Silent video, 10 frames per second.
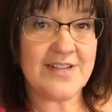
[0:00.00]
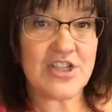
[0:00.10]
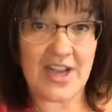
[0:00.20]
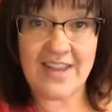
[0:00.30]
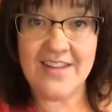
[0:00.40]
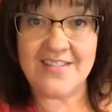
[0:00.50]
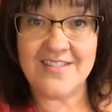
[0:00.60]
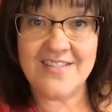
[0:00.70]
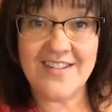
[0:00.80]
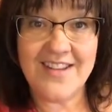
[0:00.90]
check
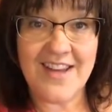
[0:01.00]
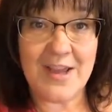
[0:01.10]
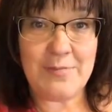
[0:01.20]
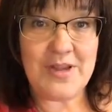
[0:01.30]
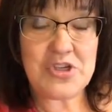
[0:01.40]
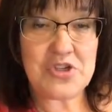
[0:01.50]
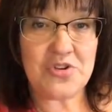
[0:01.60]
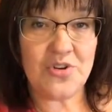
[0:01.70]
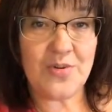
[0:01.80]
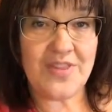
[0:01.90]
in and make
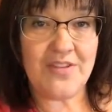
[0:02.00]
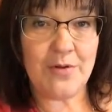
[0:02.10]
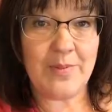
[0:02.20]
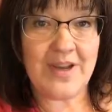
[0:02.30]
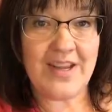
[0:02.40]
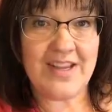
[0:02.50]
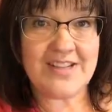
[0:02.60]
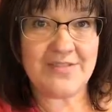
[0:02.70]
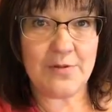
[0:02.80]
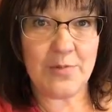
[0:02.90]
sure with everybody at
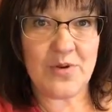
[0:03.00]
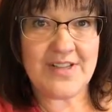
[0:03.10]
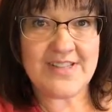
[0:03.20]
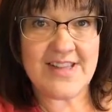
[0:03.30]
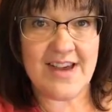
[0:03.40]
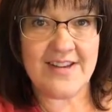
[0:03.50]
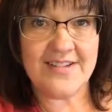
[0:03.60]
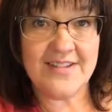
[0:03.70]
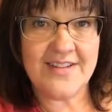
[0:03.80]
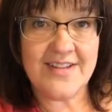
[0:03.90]
different points that
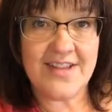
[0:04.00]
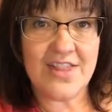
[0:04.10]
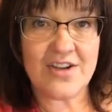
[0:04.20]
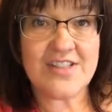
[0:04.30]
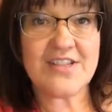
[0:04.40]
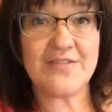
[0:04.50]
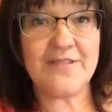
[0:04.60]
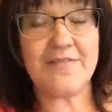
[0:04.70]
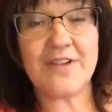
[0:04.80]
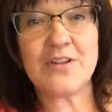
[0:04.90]
they're still
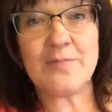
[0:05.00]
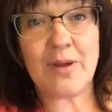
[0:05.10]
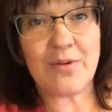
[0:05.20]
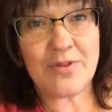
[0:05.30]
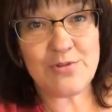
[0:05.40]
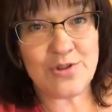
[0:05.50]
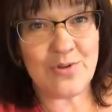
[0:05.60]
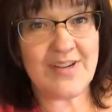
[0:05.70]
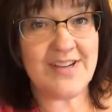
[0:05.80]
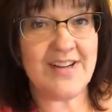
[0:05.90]
fulfilled by what they're
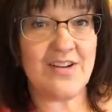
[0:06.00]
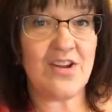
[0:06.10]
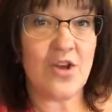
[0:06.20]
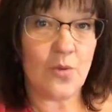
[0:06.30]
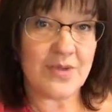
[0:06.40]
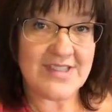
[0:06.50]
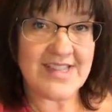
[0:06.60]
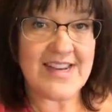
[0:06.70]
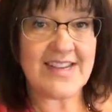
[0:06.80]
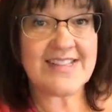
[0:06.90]
doing and what's
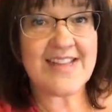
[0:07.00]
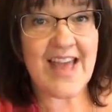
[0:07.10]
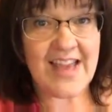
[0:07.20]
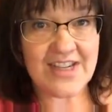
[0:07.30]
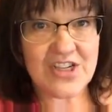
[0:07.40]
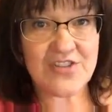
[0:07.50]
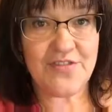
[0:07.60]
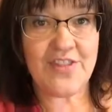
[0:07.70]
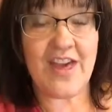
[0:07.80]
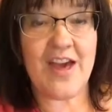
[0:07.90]
the next edge
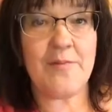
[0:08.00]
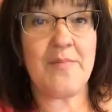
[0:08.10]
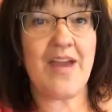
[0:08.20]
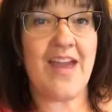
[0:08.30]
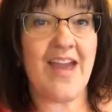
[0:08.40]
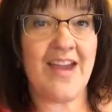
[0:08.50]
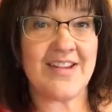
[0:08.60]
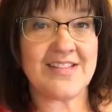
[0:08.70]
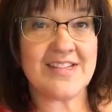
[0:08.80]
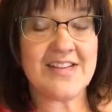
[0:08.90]
for them,
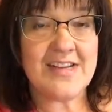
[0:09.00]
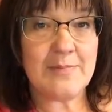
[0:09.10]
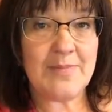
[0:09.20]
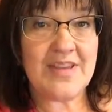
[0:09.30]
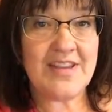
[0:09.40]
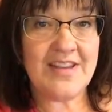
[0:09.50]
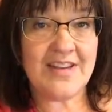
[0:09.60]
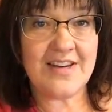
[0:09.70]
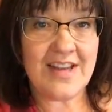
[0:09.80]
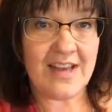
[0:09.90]
and be
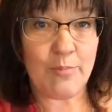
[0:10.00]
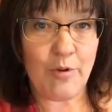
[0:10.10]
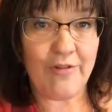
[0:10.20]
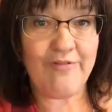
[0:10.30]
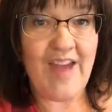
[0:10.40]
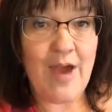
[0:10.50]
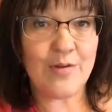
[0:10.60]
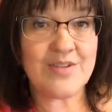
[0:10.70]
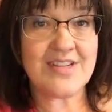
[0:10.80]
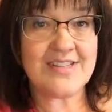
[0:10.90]
in a
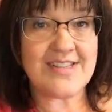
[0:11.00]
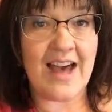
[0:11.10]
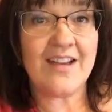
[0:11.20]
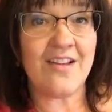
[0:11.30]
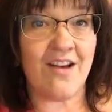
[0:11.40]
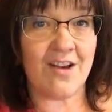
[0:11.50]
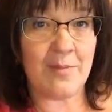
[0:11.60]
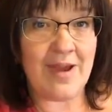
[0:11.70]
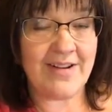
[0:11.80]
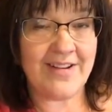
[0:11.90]
profound dialogue
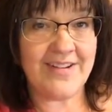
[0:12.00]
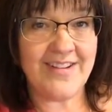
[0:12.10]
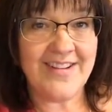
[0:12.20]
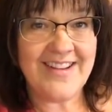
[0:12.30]
about it